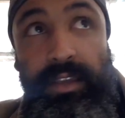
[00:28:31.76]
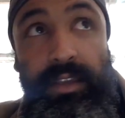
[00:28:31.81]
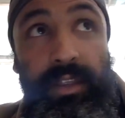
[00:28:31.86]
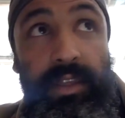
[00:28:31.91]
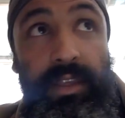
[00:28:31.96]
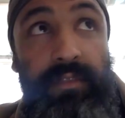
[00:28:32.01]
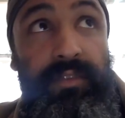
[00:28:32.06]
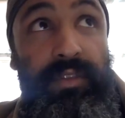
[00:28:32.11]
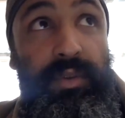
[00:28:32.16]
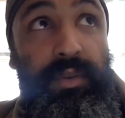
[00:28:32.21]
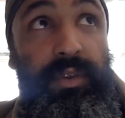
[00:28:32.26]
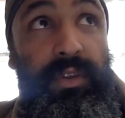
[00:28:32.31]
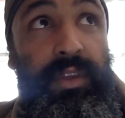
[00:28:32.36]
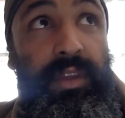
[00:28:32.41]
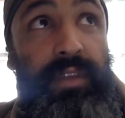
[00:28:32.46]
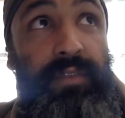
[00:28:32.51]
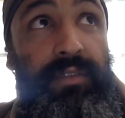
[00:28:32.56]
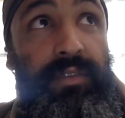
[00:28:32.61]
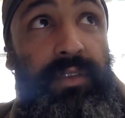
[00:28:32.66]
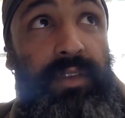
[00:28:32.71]
if you
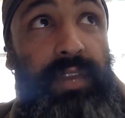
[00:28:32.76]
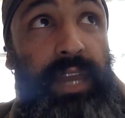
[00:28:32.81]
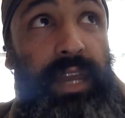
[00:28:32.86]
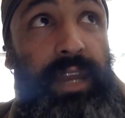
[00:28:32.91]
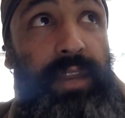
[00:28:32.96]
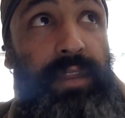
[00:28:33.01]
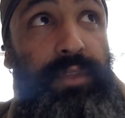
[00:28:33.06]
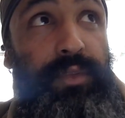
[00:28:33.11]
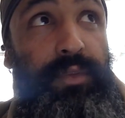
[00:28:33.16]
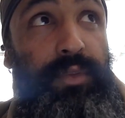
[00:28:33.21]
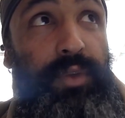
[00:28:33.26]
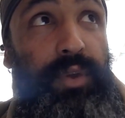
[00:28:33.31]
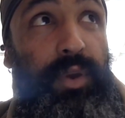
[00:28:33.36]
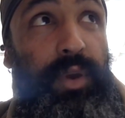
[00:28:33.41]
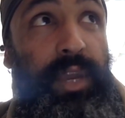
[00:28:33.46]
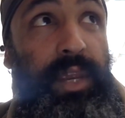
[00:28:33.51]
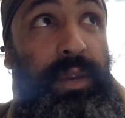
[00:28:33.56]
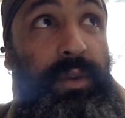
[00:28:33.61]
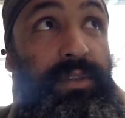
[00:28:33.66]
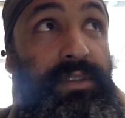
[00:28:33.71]
counted through the
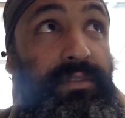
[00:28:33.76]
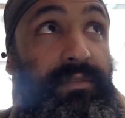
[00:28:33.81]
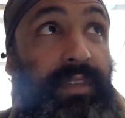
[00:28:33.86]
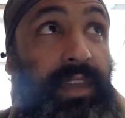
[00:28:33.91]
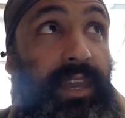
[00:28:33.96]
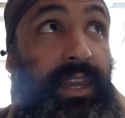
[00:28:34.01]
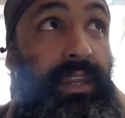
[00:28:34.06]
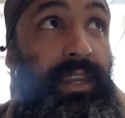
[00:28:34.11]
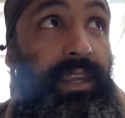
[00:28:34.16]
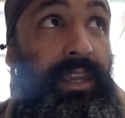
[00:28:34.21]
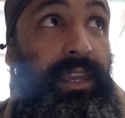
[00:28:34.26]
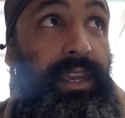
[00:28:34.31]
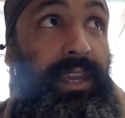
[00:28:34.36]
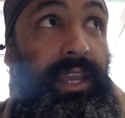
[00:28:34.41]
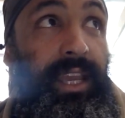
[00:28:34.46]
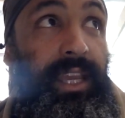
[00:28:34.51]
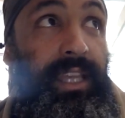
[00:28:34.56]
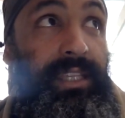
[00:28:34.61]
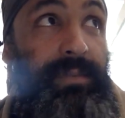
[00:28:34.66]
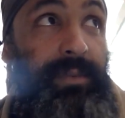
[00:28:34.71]
coherence of that,
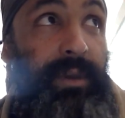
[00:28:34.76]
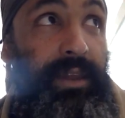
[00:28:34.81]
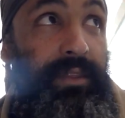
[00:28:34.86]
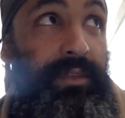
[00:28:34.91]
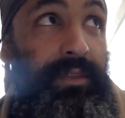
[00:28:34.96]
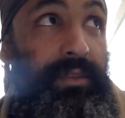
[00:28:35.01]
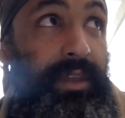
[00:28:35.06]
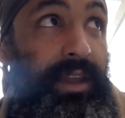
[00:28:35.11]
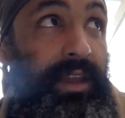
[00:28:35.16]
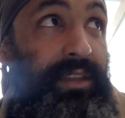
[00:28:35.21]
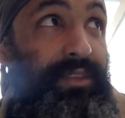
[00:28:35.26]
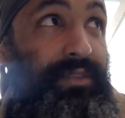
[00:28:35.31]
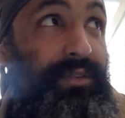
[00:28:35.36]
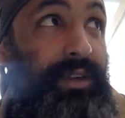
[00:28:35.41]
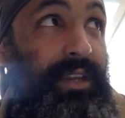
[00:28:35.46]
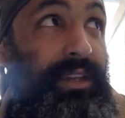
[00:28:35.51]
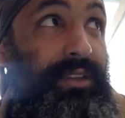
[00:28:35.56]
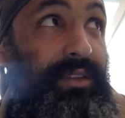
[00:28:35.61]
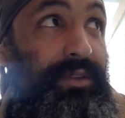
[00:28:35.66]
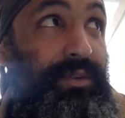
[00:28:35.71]
it's about
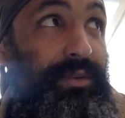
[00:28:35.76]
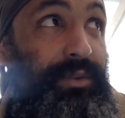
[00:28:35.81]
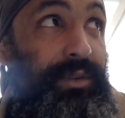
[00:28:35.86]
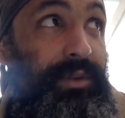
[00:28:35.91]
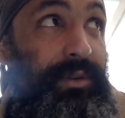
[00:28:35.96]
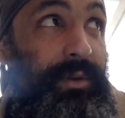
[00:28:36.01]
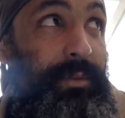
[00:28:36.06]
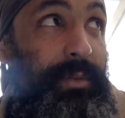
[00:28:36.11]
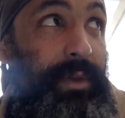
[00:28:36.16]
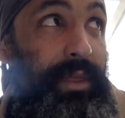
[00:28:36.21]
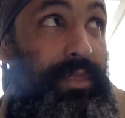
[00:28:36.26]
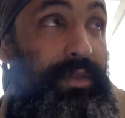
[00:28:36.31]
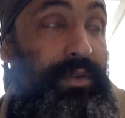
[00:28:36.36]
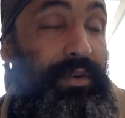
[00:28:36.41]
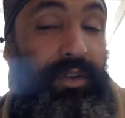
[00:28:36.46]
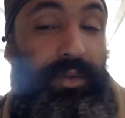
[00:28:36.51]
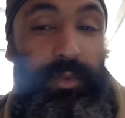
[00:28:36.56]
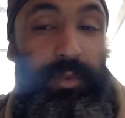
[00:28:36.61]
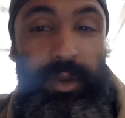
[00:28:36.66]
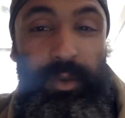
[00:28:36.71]
31, about
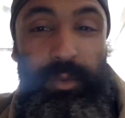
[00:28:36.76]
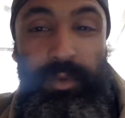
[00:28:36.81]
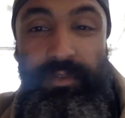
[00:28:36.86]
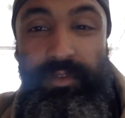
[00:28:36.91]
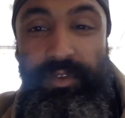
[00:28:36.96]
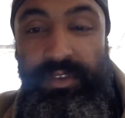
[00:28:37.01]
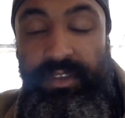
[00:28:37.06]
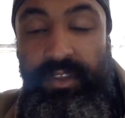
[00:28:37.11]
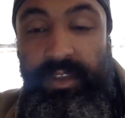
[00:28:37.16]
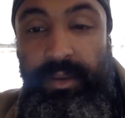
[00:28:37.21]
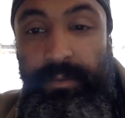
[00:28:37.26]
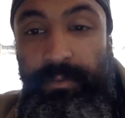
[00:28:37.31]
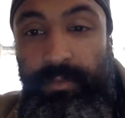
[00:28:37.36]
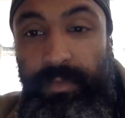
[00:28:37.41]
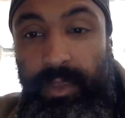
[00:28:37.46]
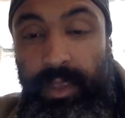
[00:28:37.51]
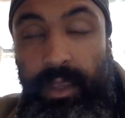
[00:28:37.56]
31 rivers there.